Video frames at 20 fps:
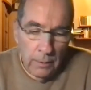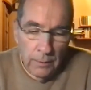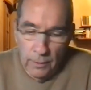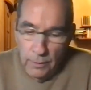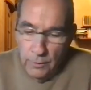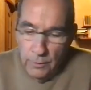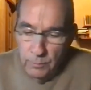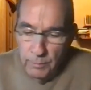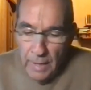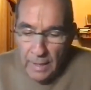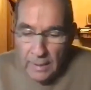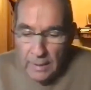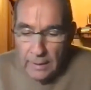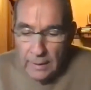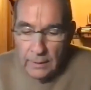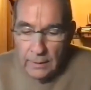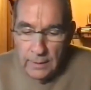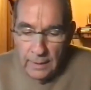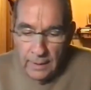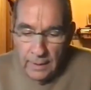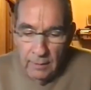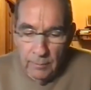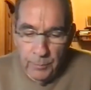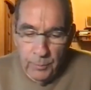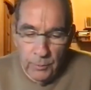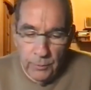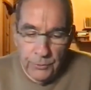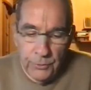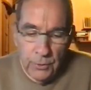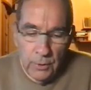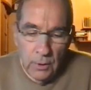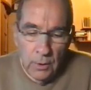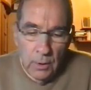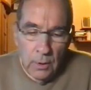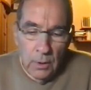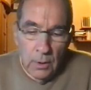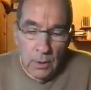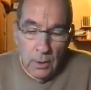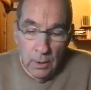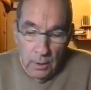There's many examples
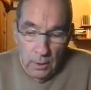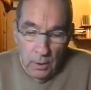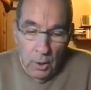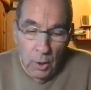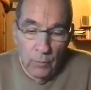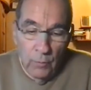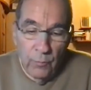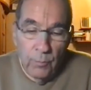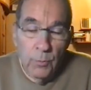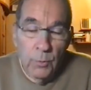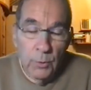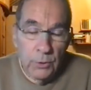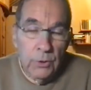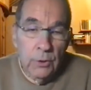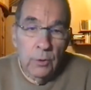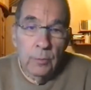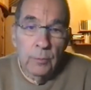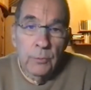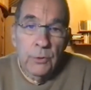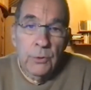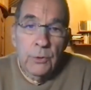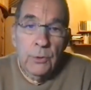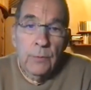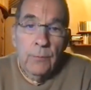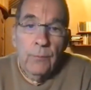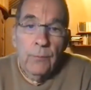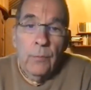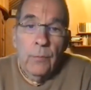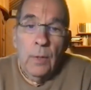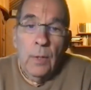of Muslims